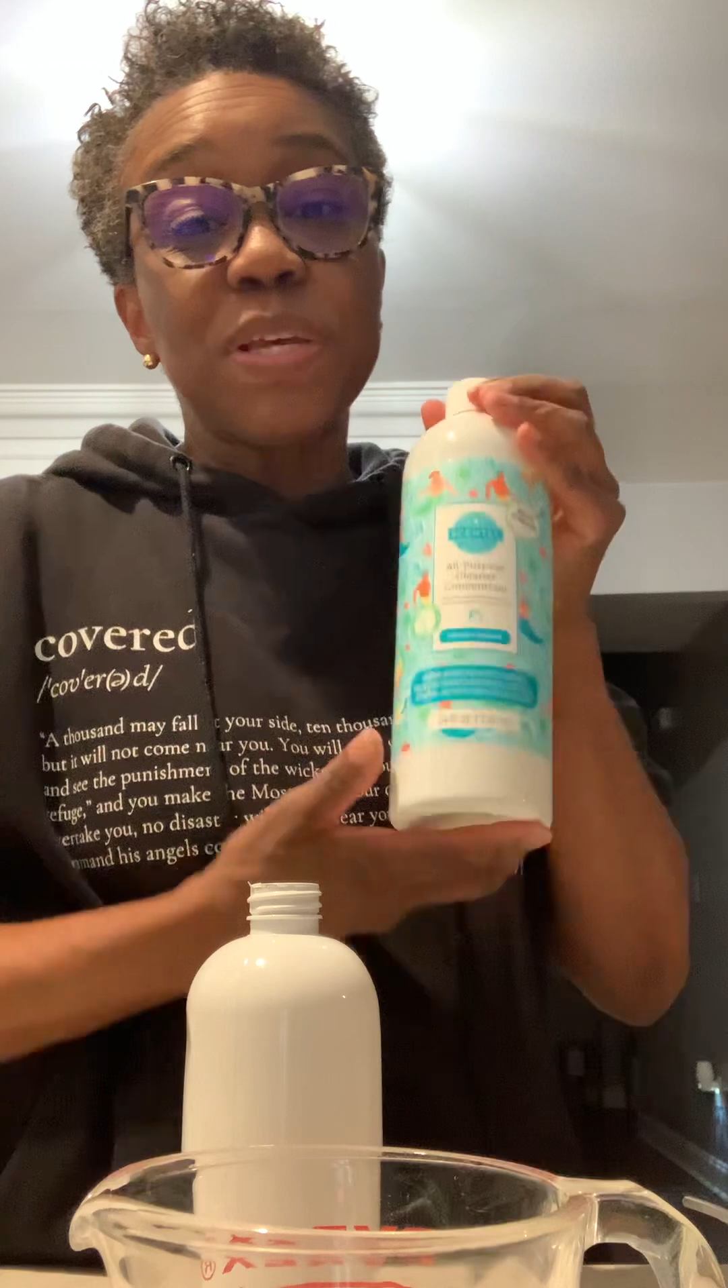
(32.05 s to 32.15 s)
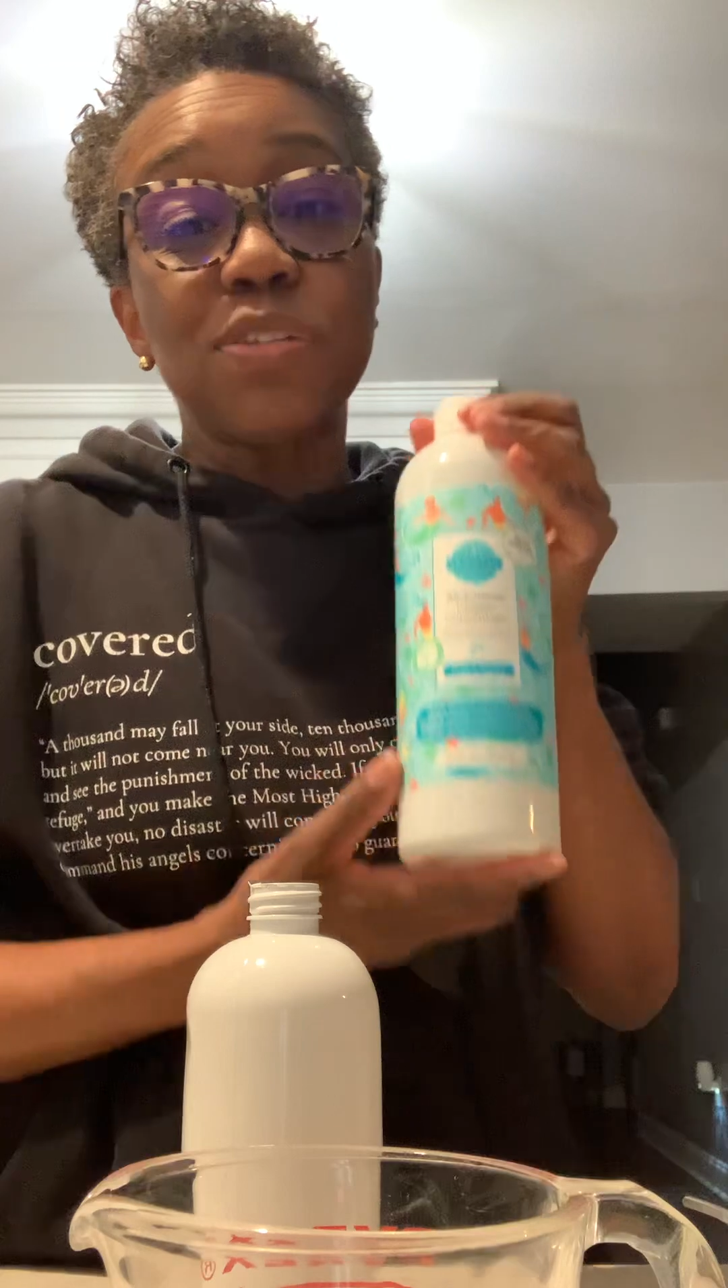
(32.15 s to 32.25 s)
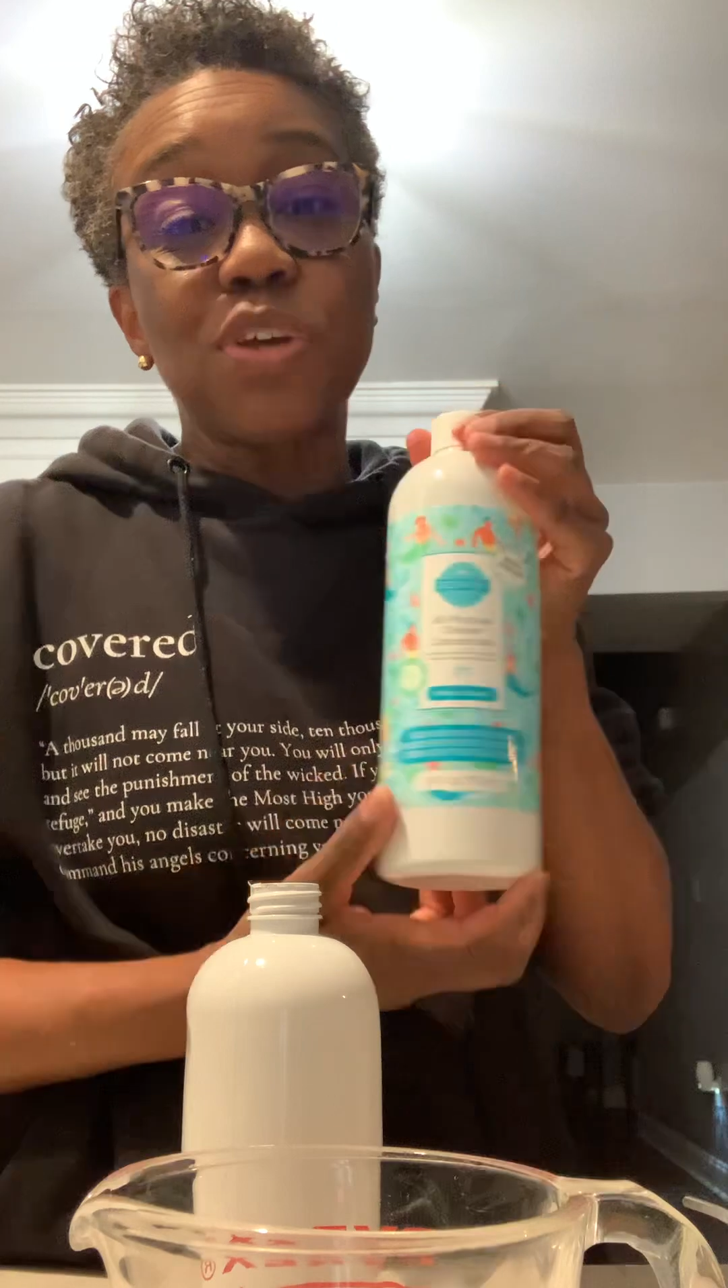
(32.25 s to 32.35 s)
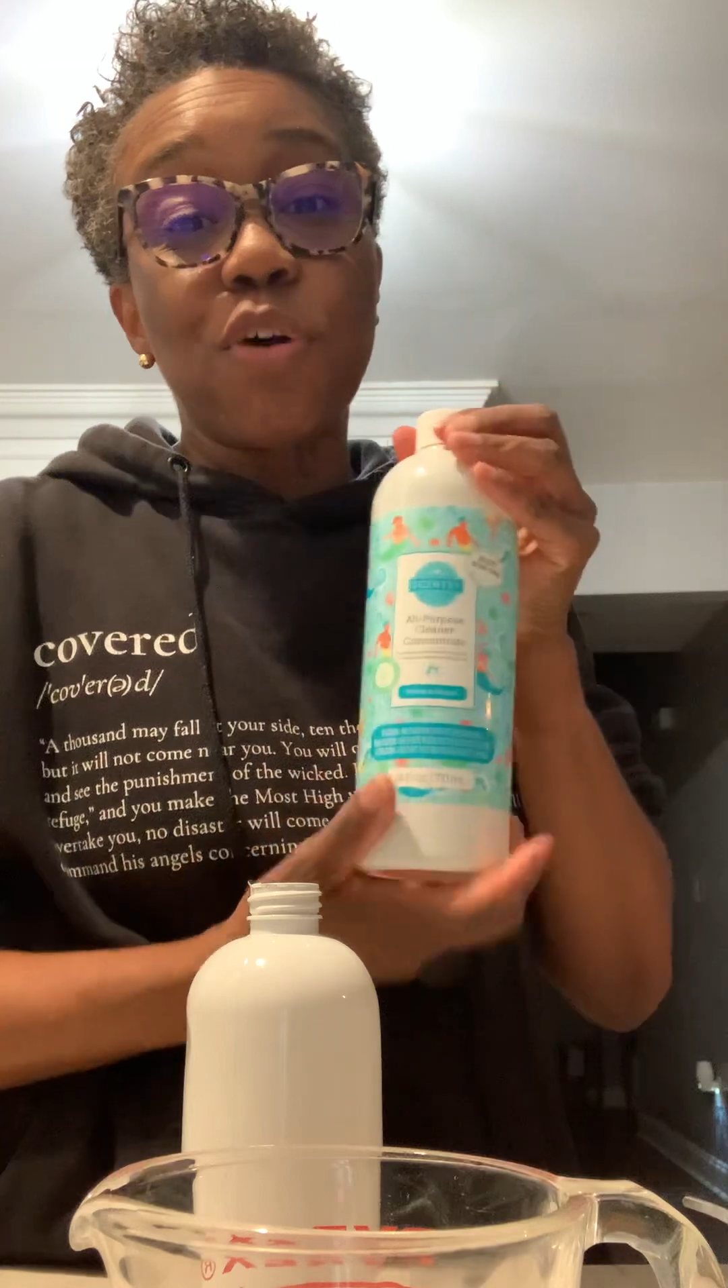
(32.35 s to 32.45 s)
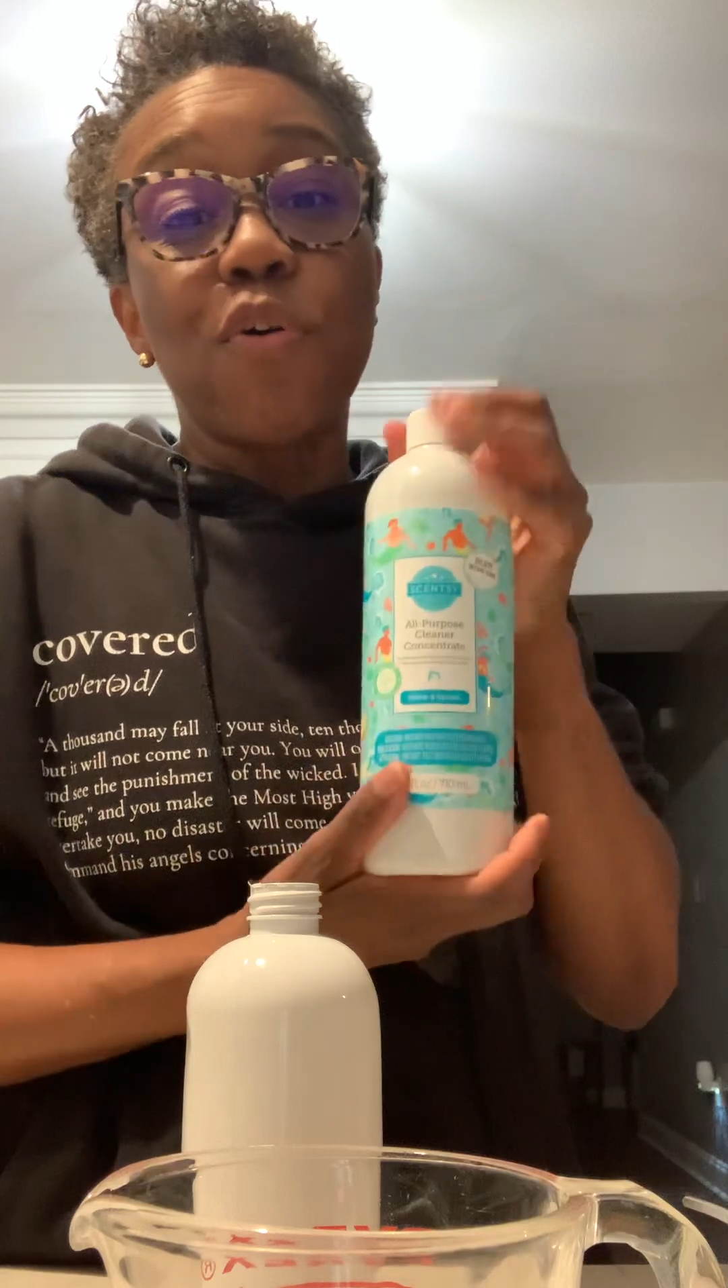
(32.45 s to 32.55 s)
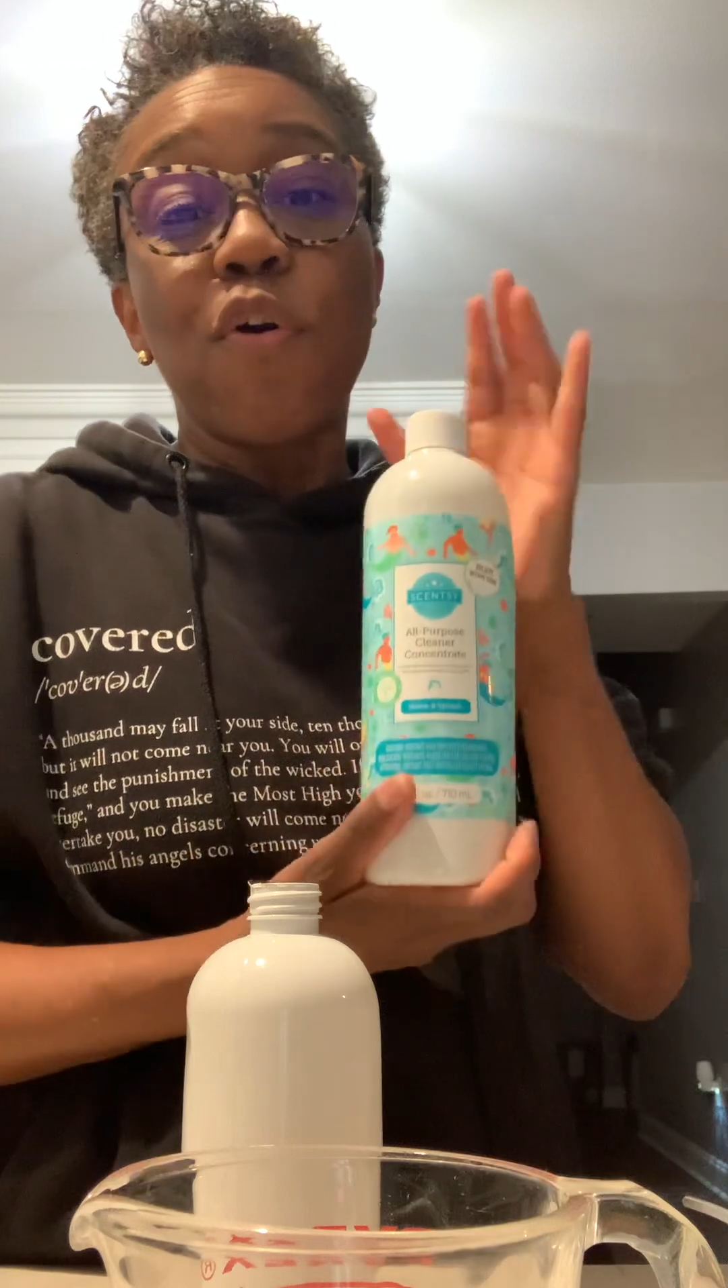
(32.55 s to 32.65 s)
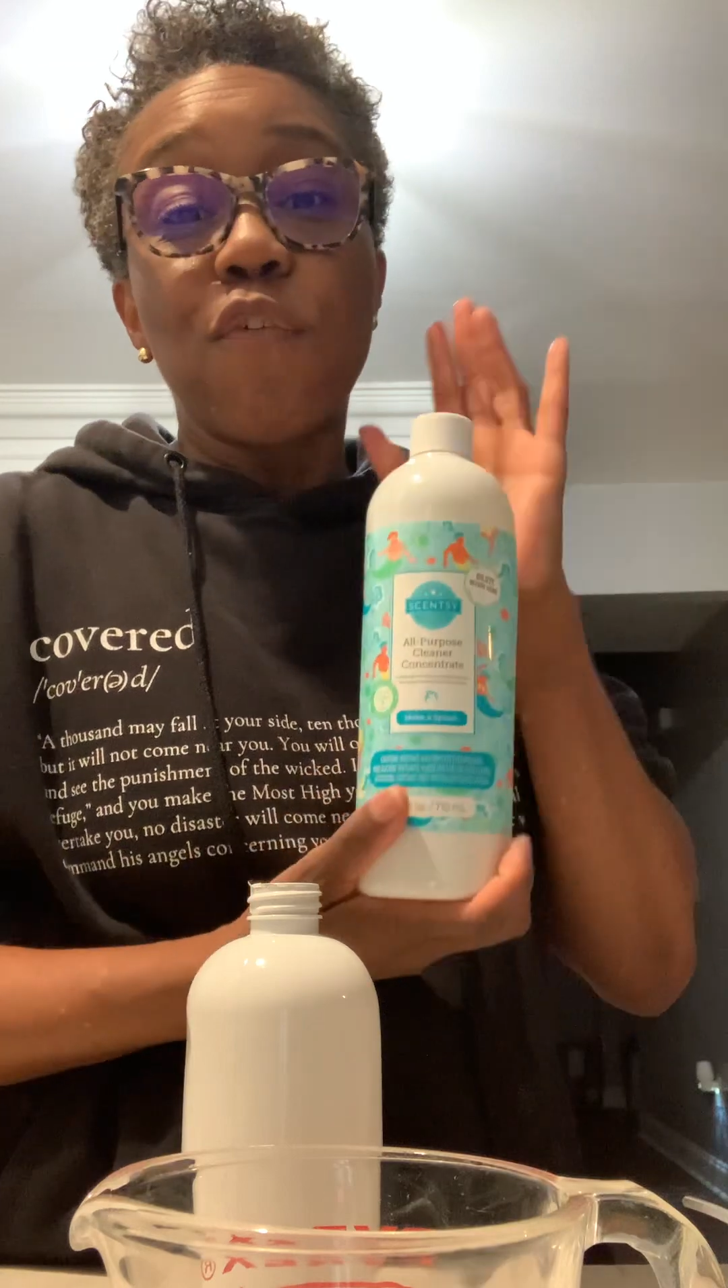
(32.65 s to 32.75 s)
So